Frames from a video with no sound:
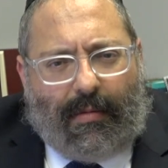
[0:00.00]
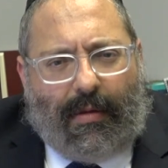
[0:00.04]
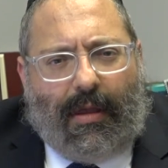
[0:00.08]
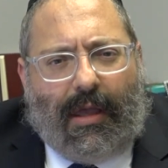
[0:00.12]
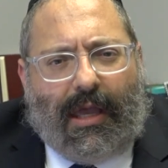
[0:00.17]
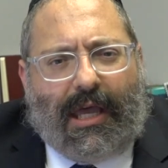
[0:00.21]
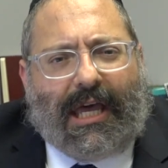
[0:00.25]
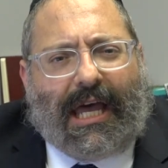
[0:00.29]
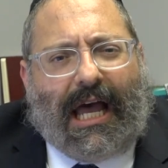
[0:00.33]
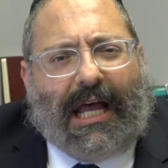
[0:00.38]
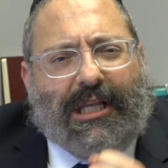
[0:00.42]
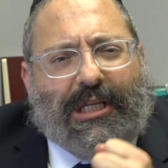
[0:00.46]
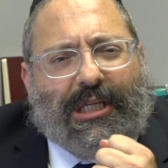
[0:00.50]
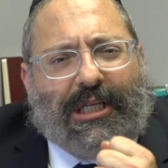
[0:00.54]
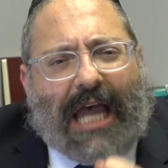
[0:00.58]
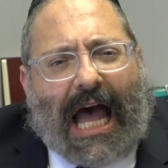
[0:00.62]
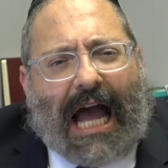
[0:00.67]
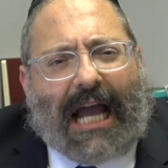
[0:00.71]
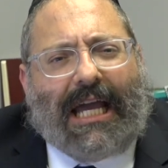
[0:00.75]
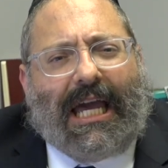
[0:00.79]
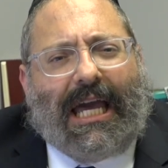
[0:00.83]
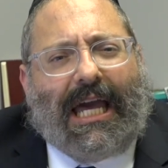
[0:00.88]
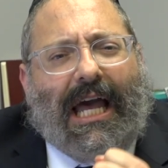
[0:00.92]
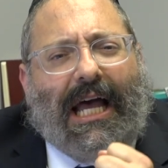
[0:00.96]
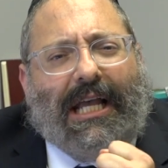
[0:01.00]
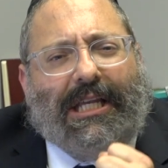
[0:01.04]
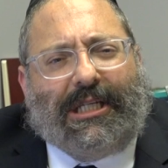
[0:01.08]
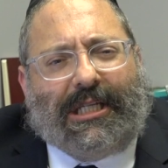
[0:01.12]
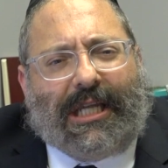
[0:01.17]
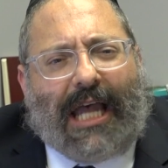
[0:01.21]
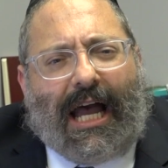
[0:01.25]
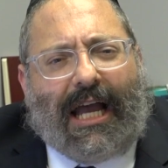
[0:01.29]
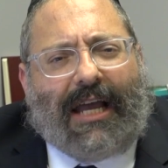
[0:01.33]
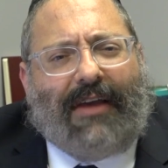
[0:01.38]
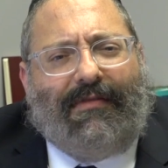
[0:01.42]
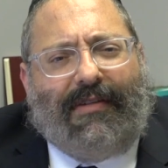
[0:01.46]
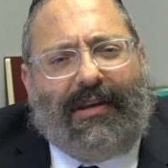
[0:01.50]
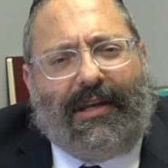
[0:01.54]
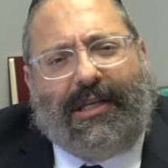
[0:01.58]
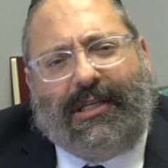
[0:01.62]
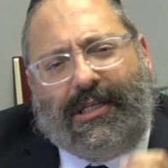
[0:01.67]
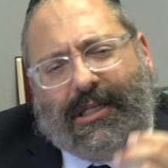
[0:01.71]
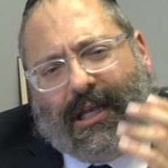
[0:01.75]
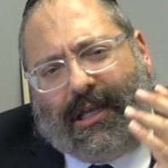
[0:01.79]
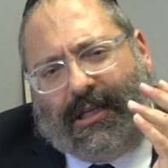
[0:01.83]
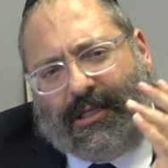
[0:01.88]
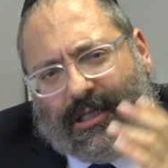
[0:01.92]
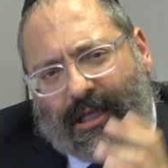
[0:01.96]
Chazak, chazak,
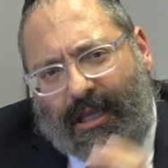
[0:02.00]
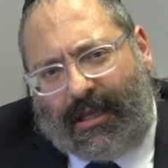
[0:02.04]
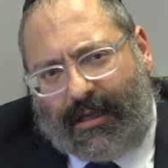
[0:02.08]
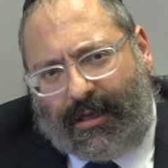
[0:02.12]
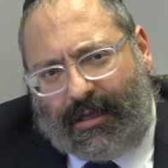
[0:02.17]
v'nis chazak.